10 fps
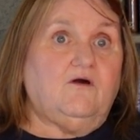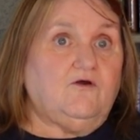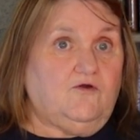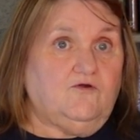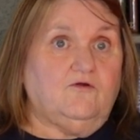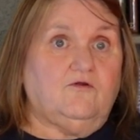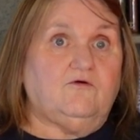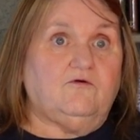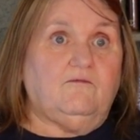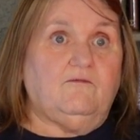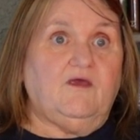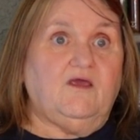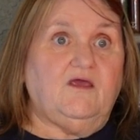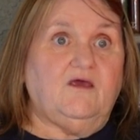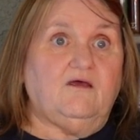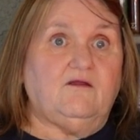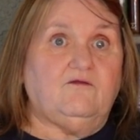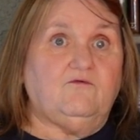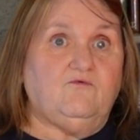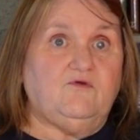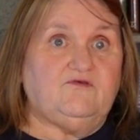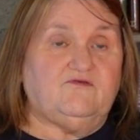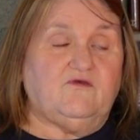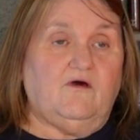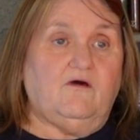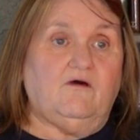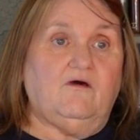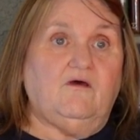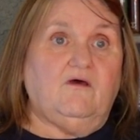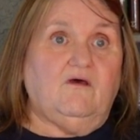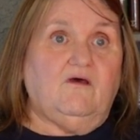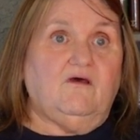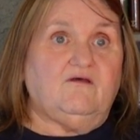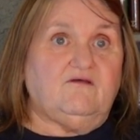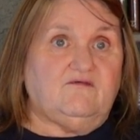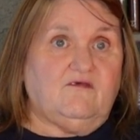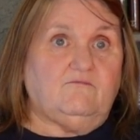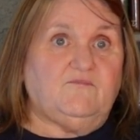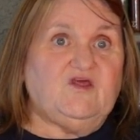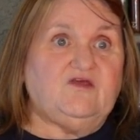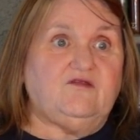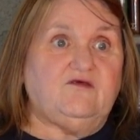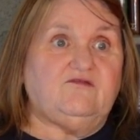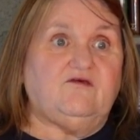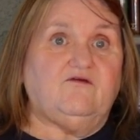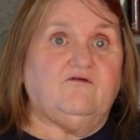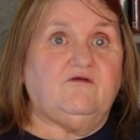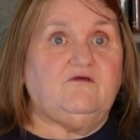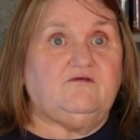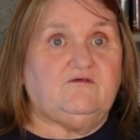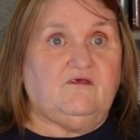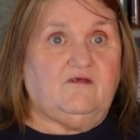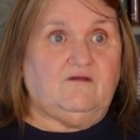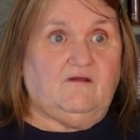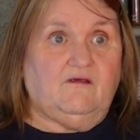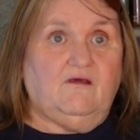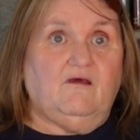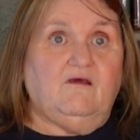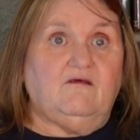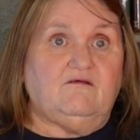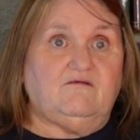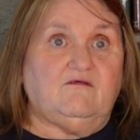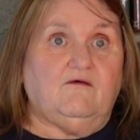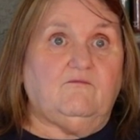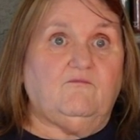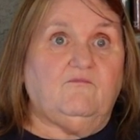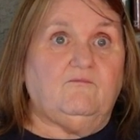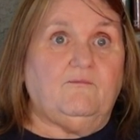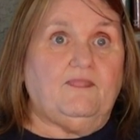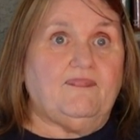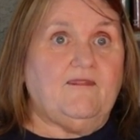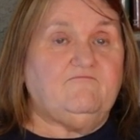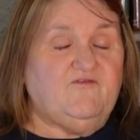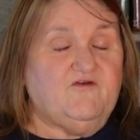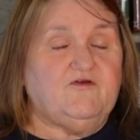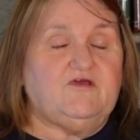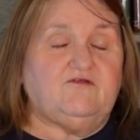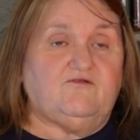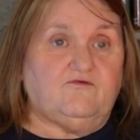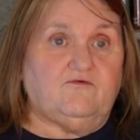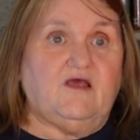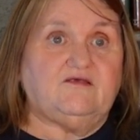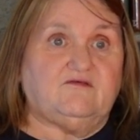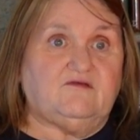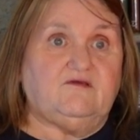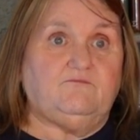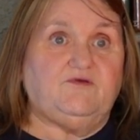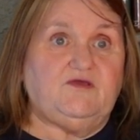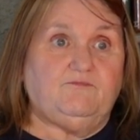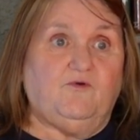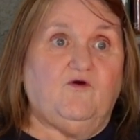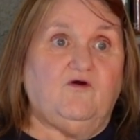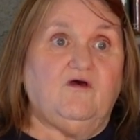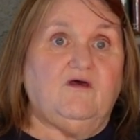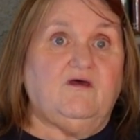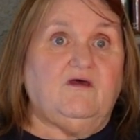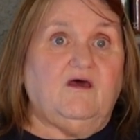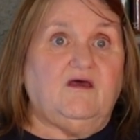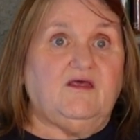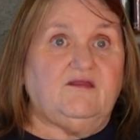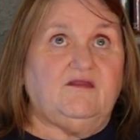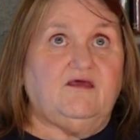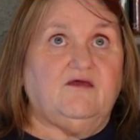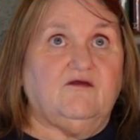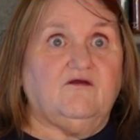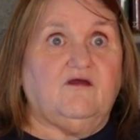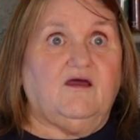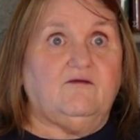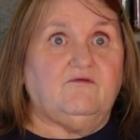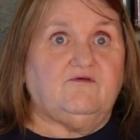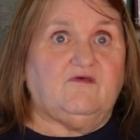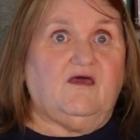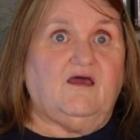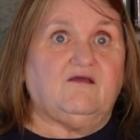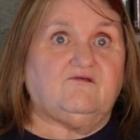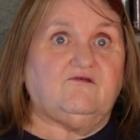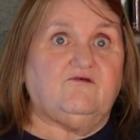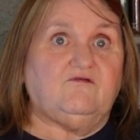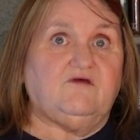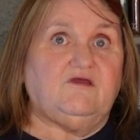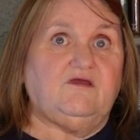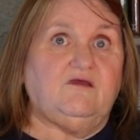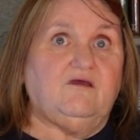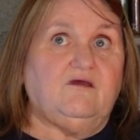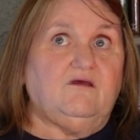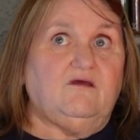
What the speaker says: a colonel, and we saw some dignitaries and some very interesting people. And there I was actually